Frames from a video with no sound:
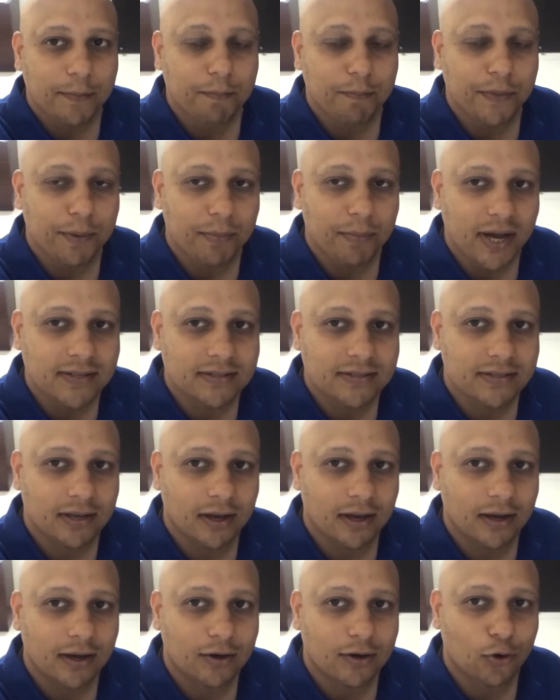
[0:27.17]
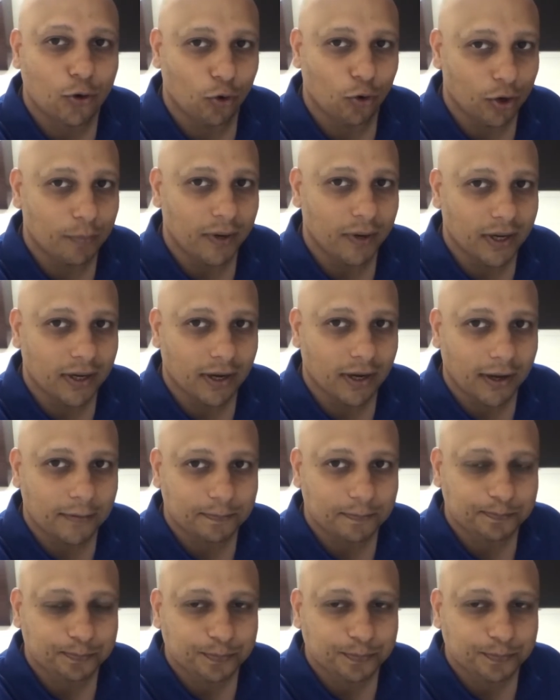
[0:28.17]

Mimansa, Koramangala.